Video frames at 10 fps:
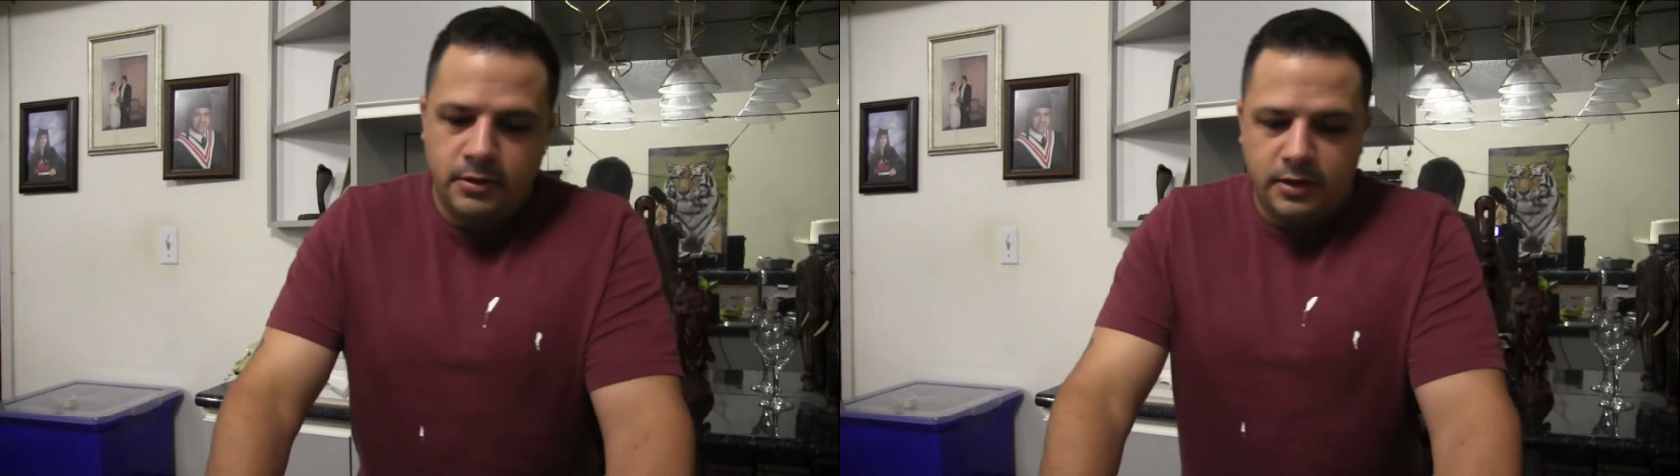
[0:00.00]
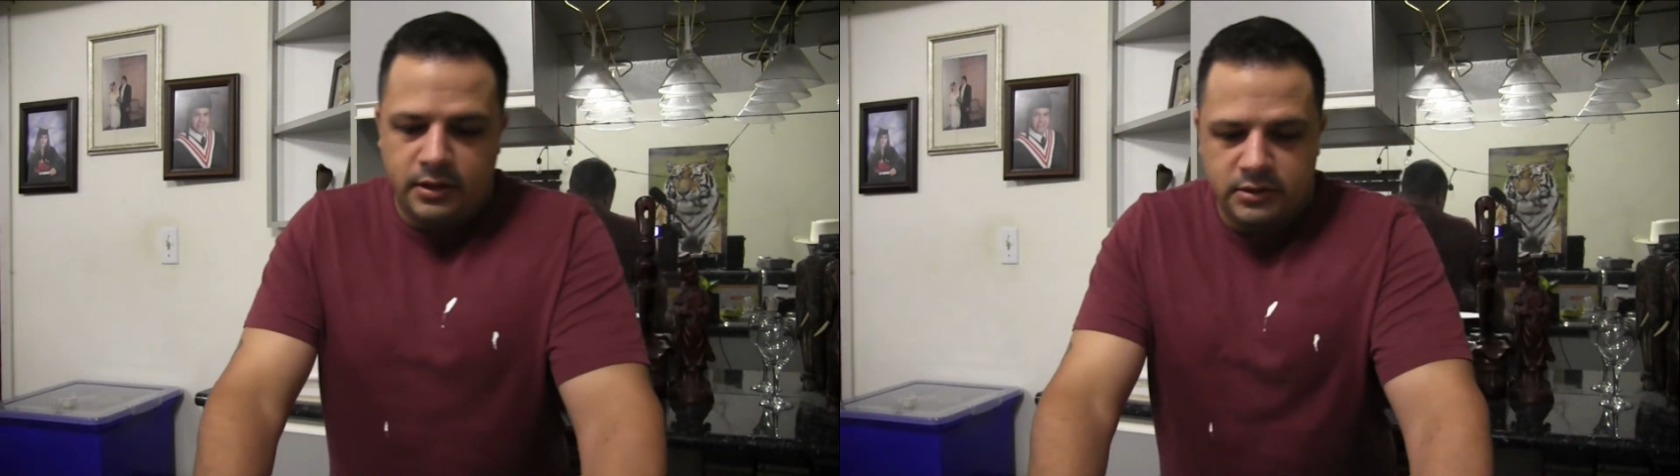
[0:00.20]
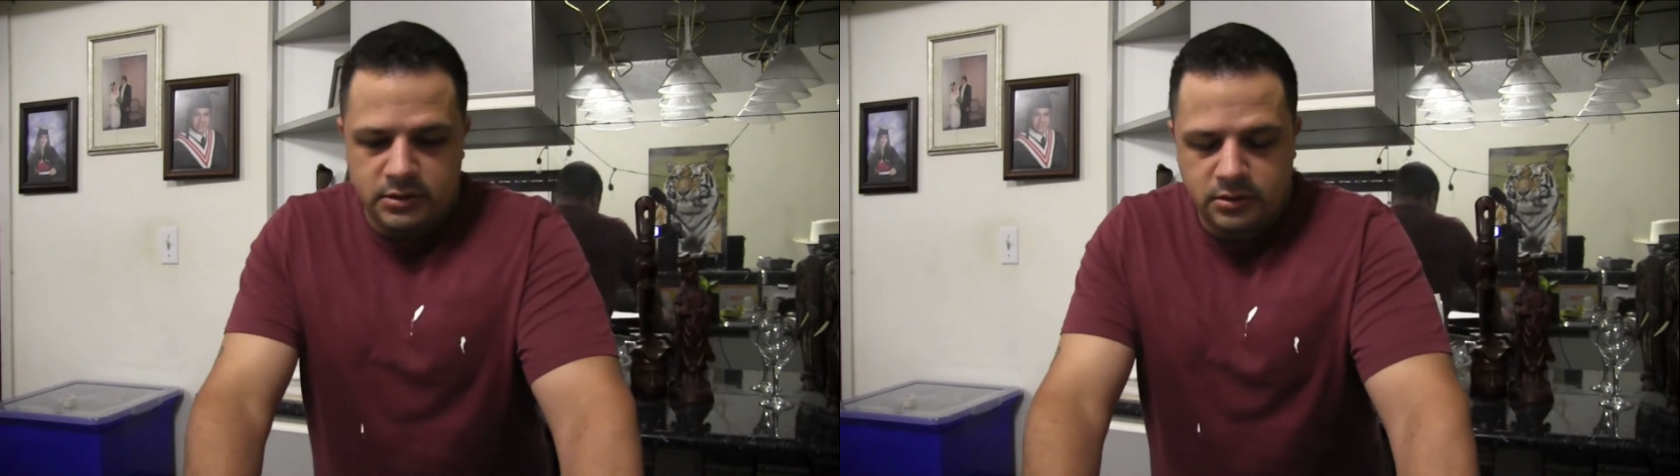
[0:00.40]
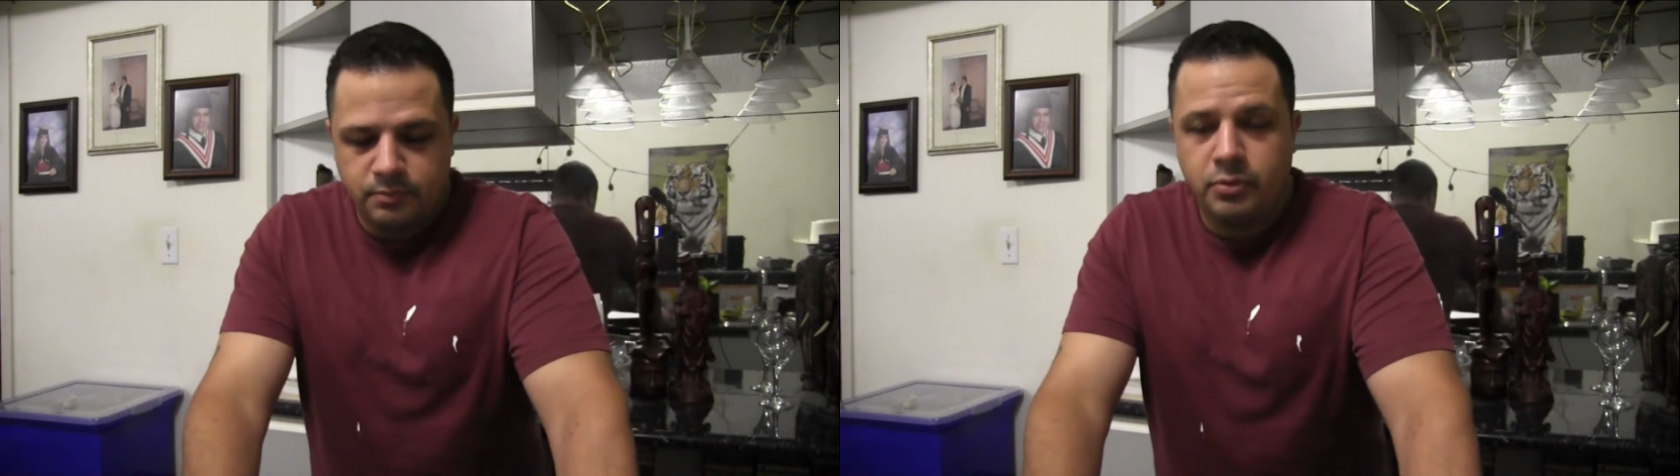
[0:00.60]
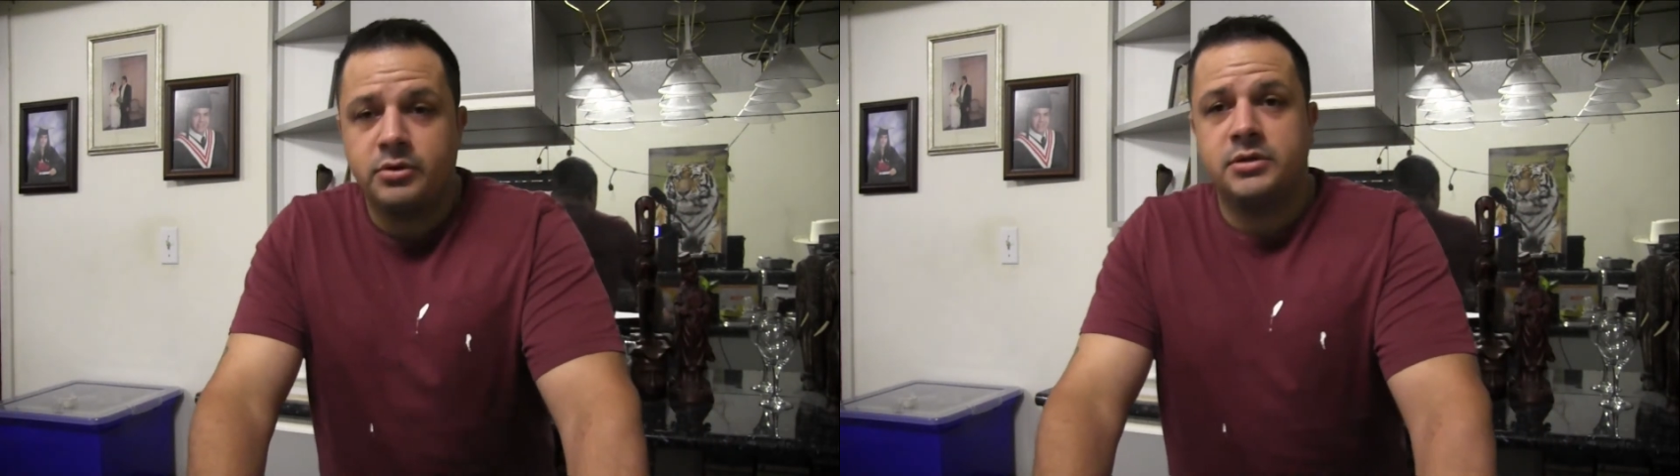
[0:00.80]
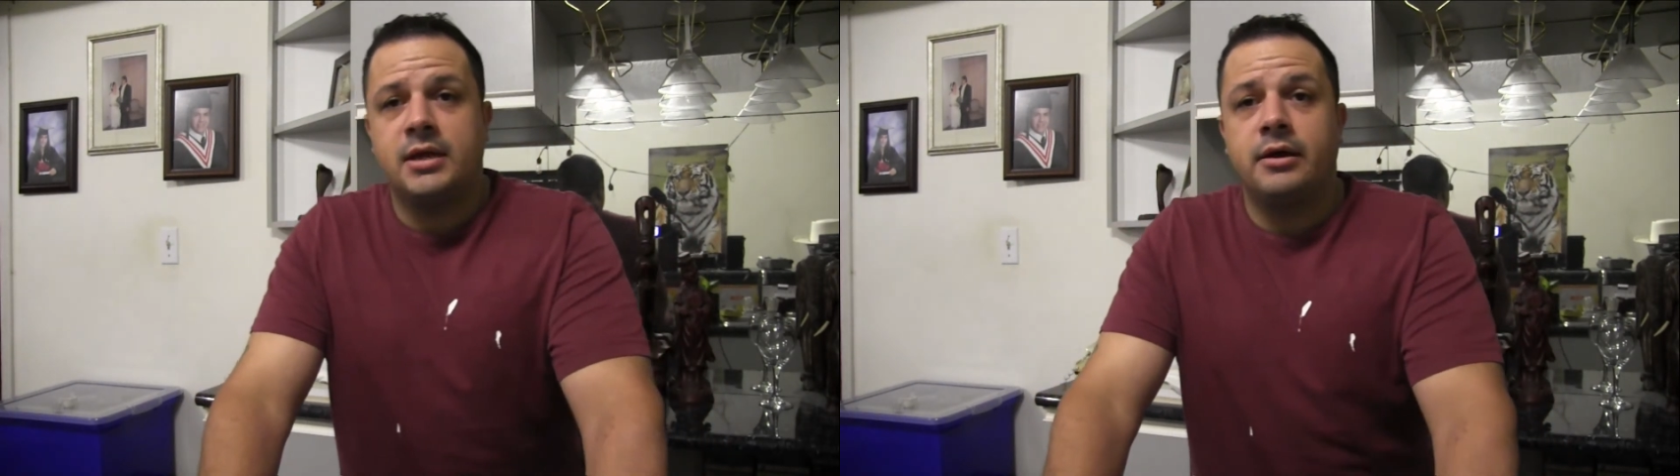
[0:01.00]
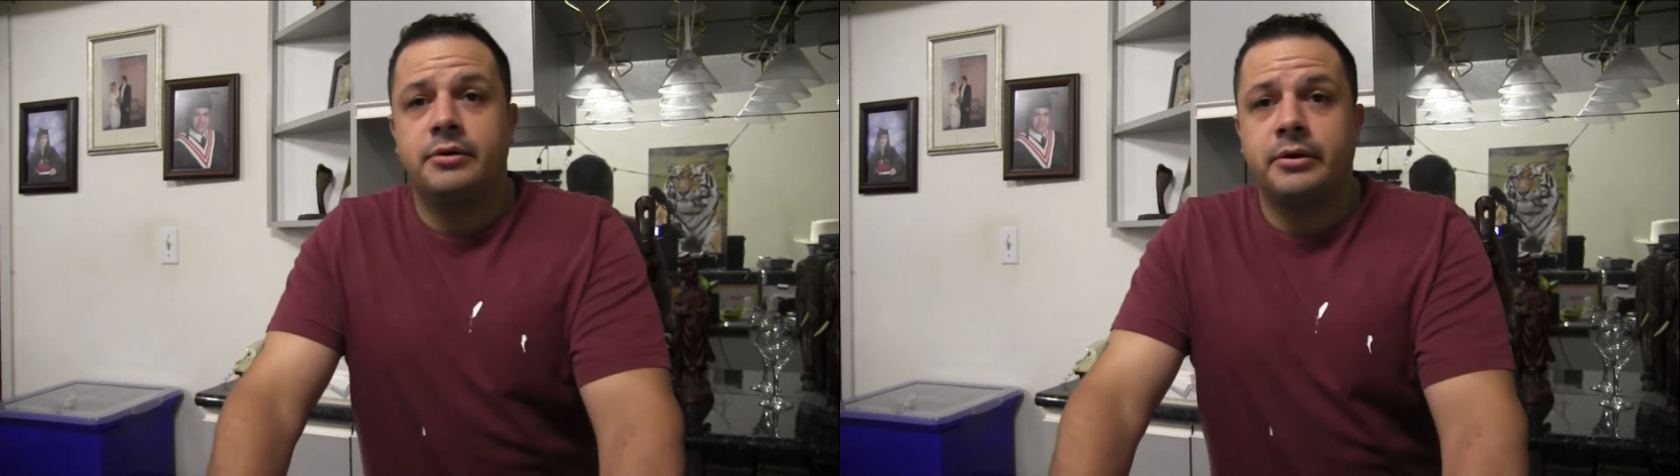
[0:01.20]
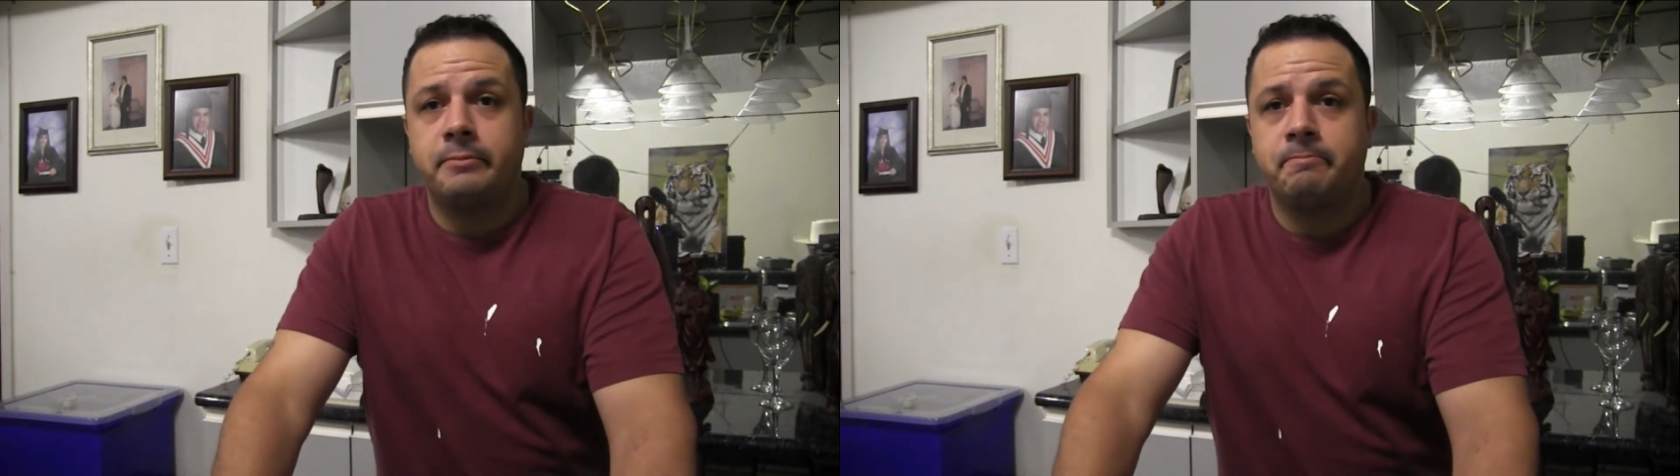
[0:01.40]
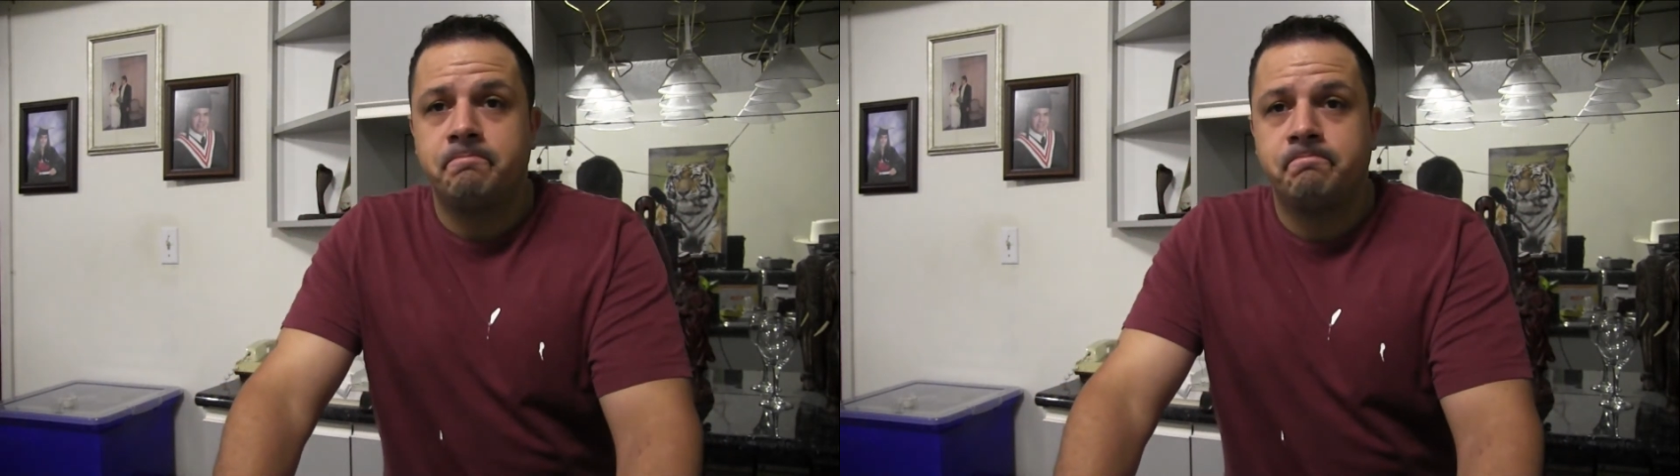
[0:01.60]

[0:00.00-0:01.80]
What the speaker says: is personality.